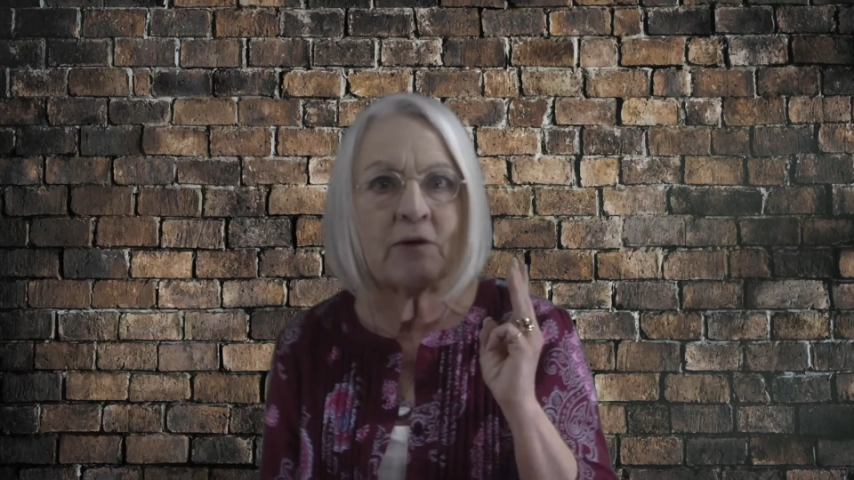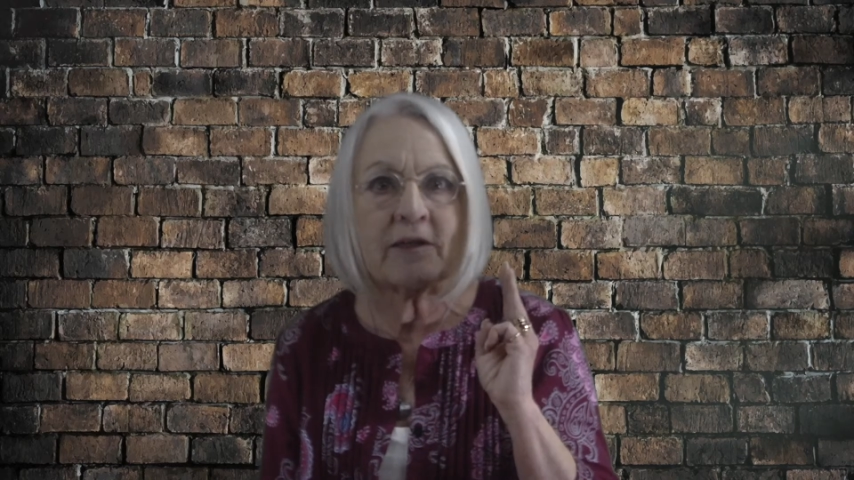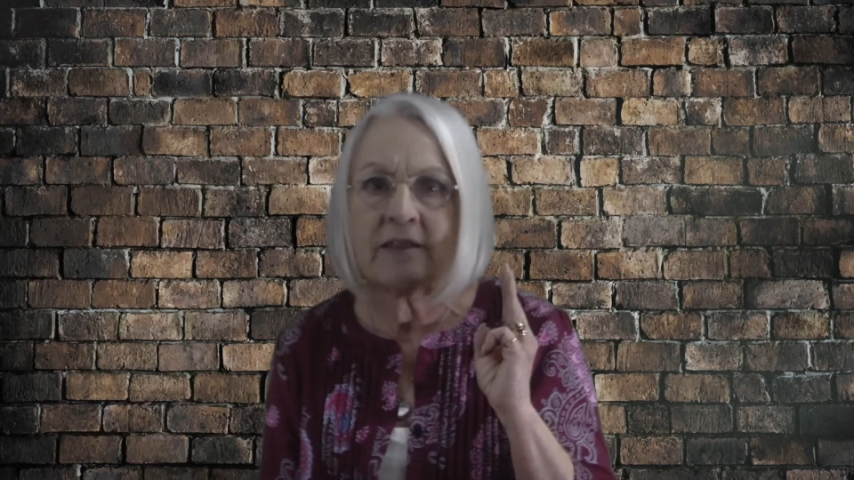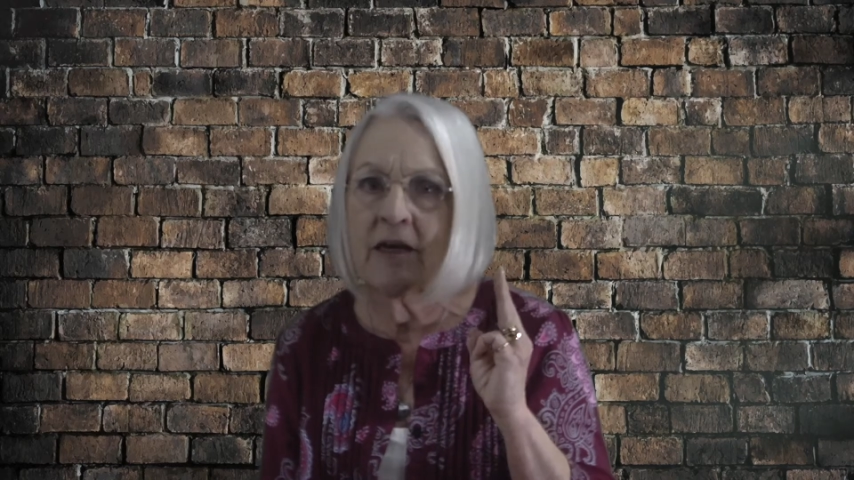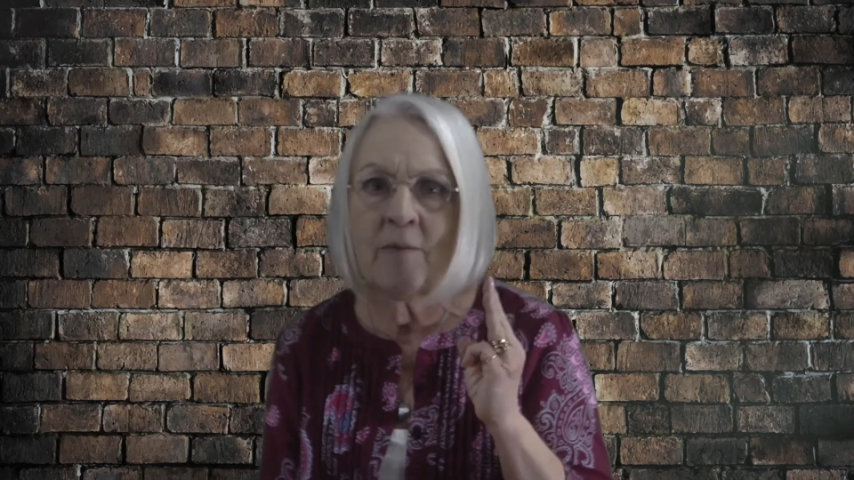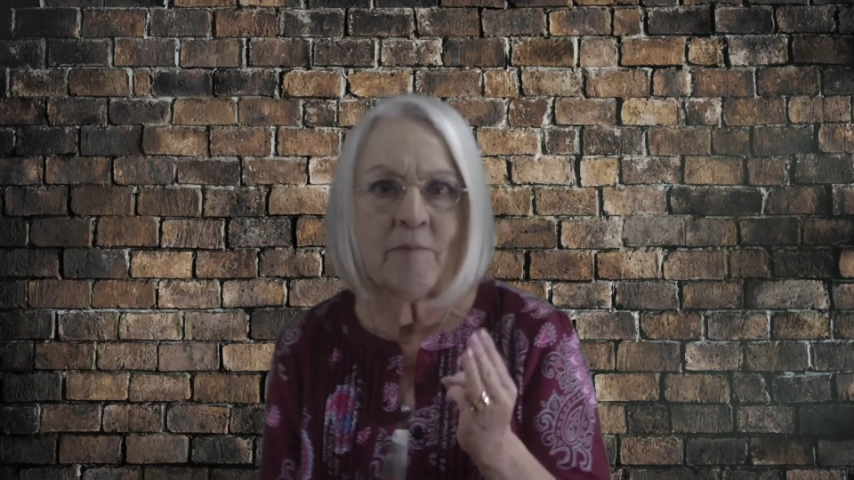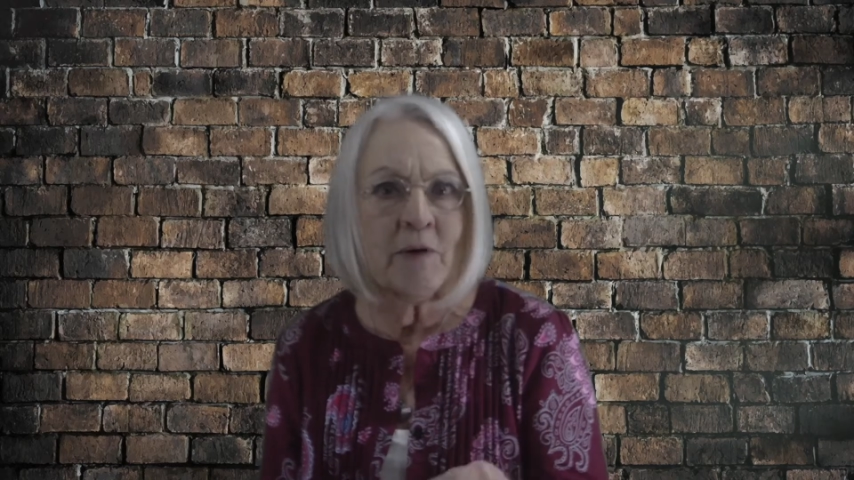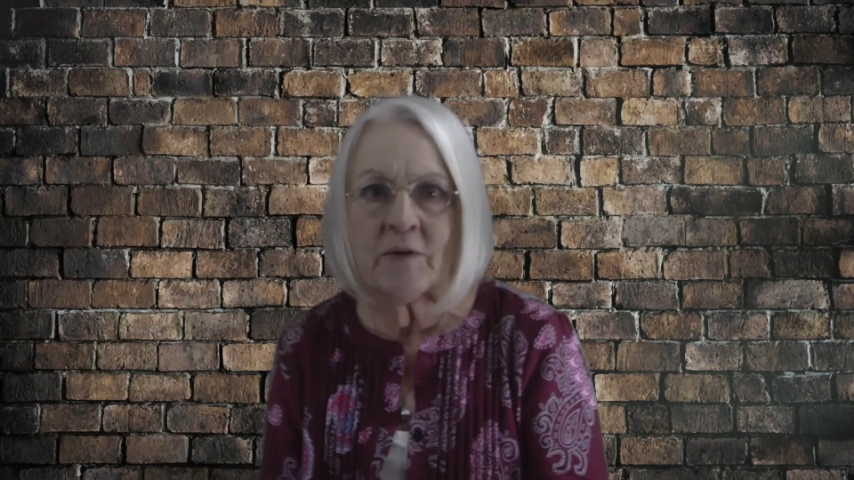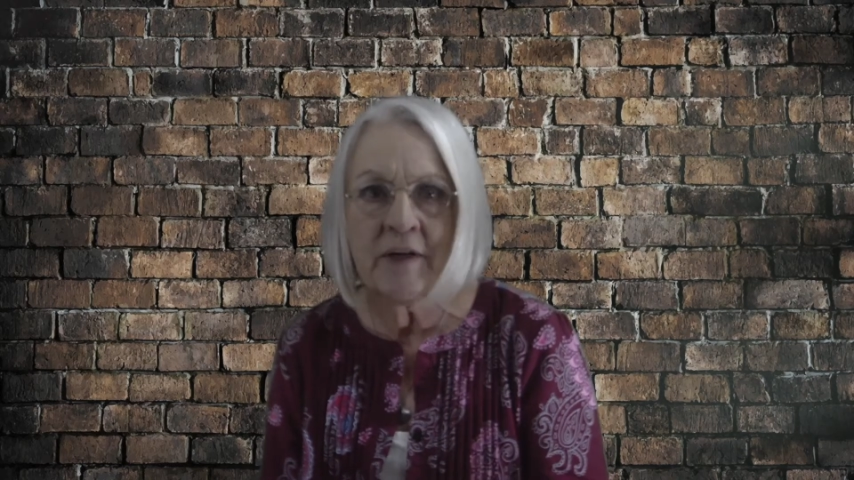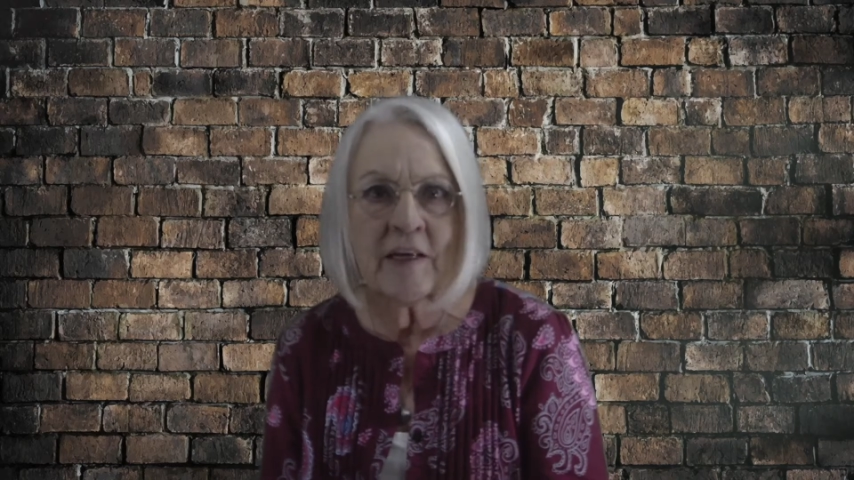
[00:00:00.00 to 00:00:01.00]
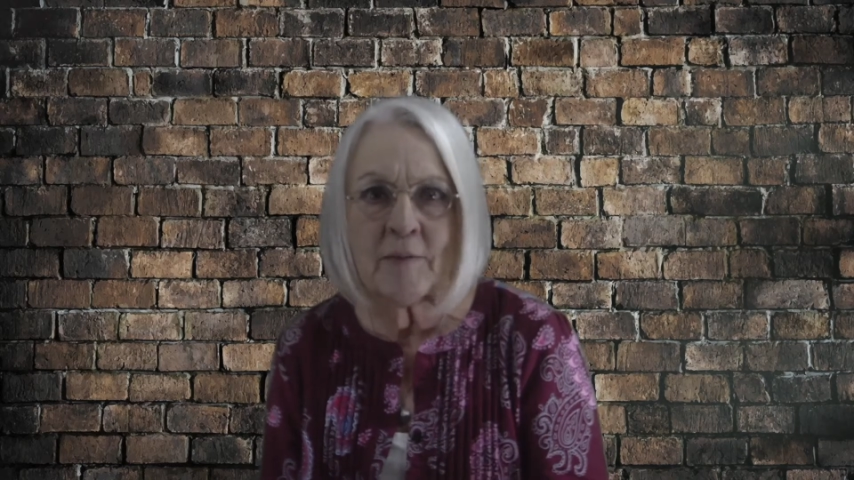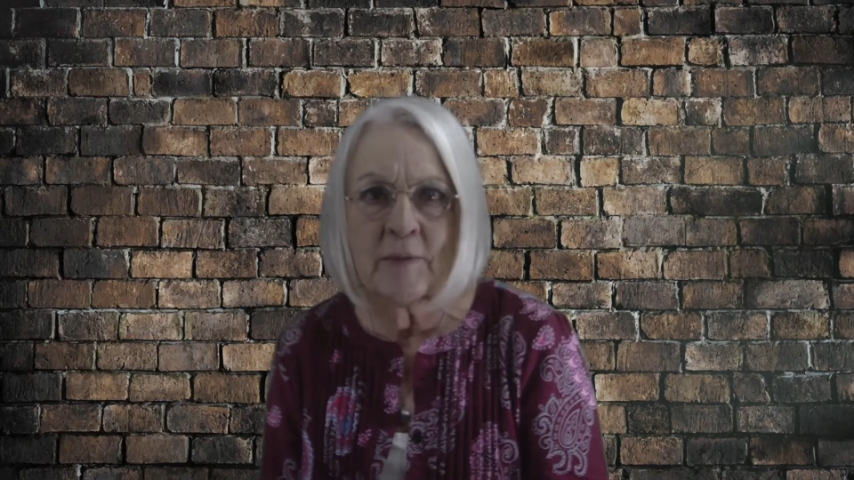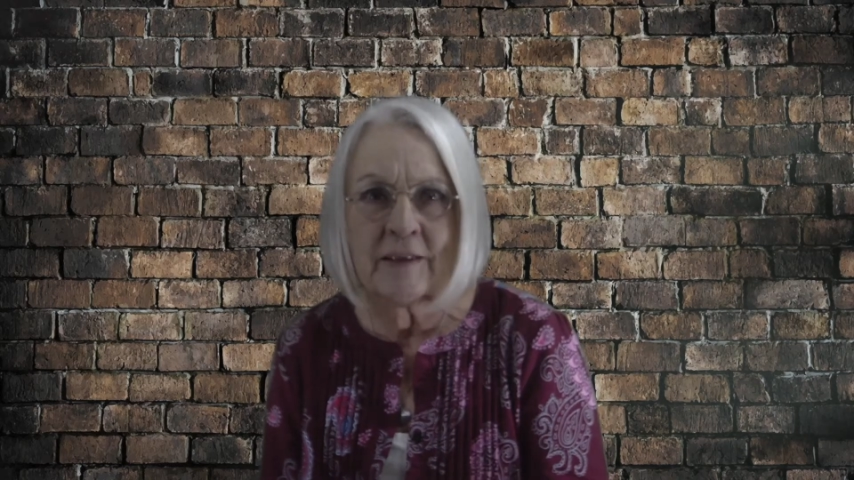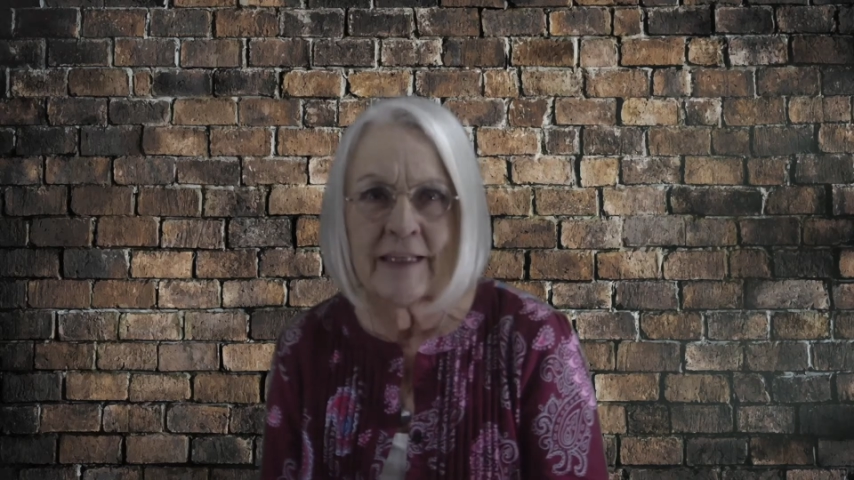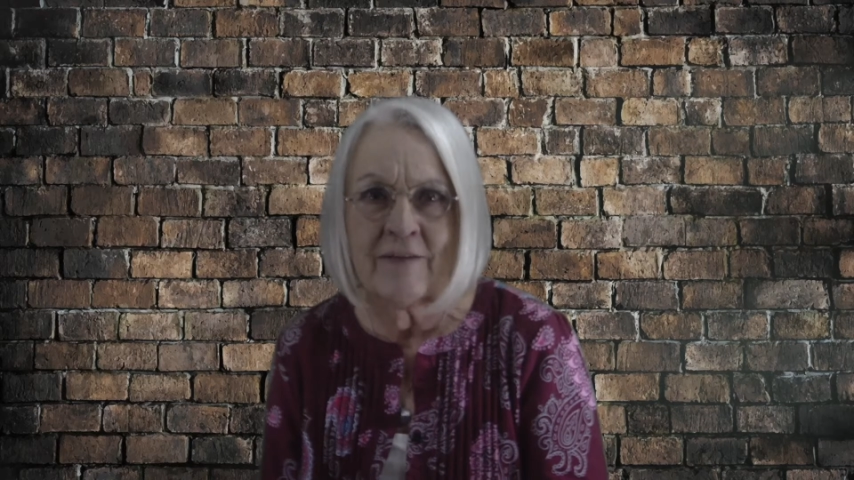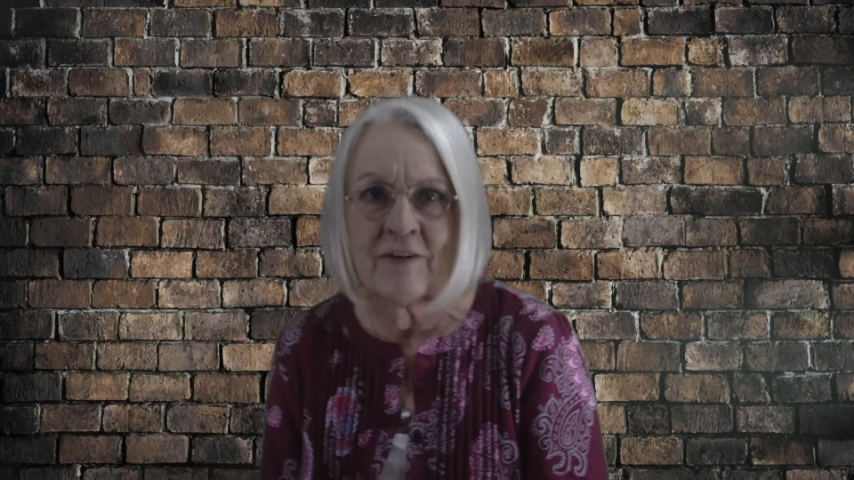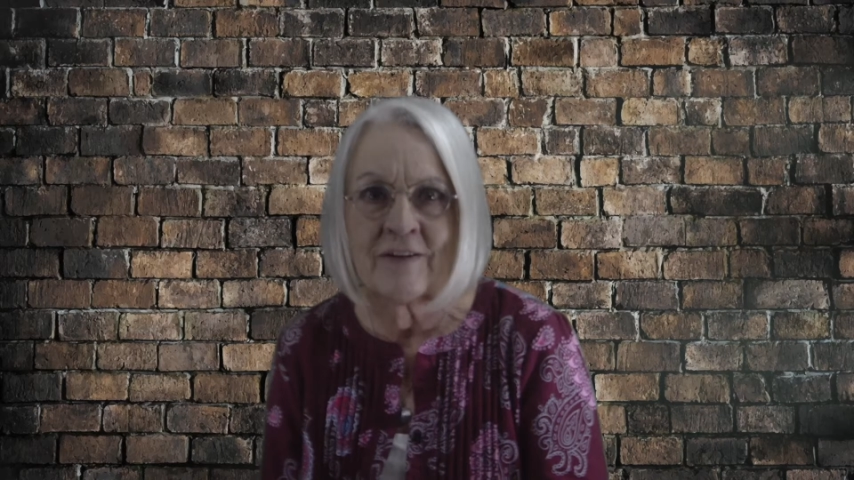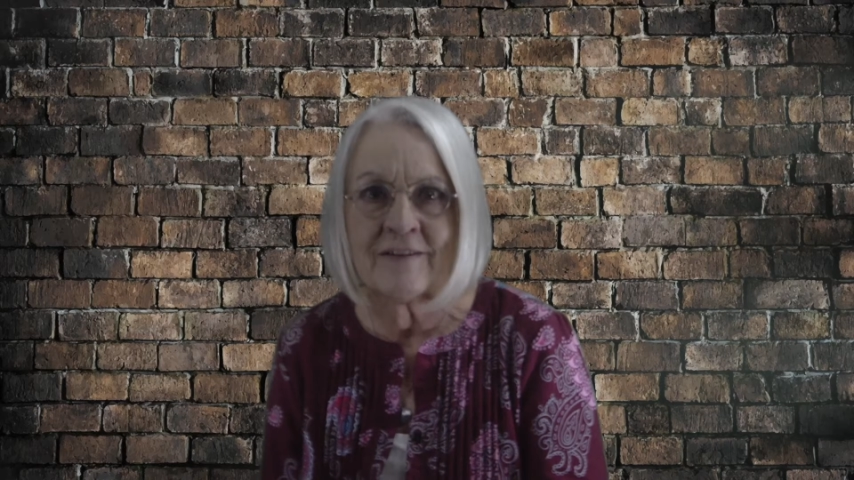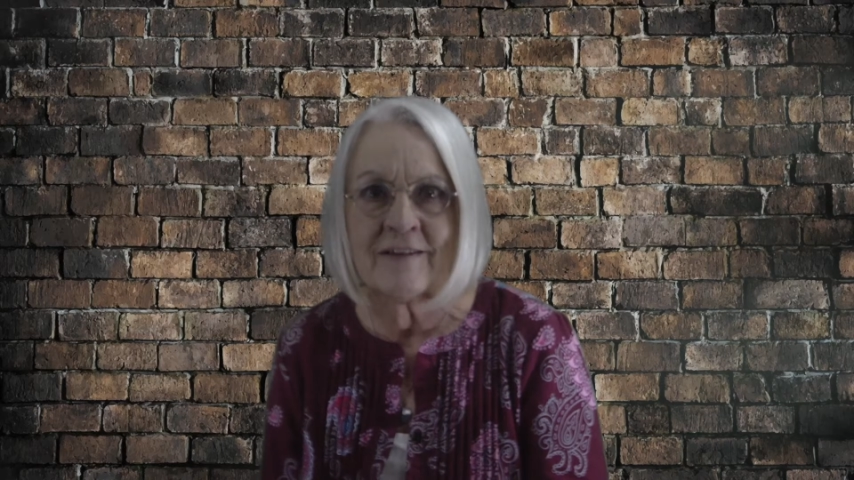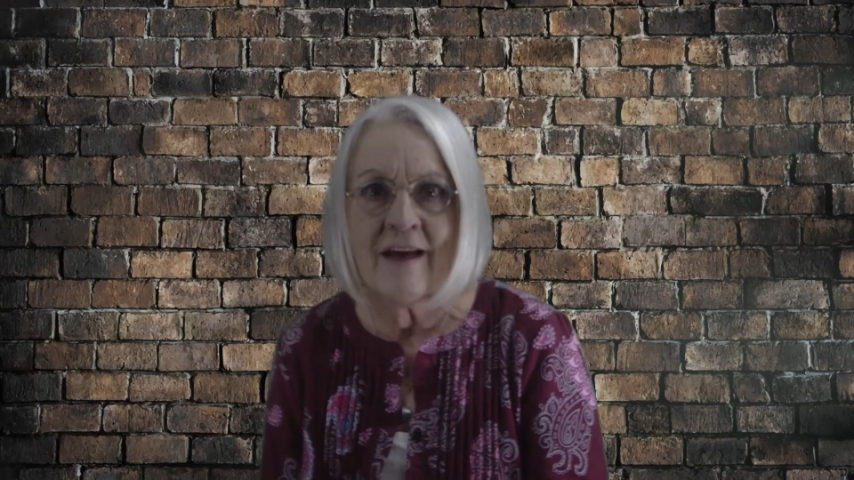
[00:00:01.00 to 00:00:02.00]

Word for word: His community of believers.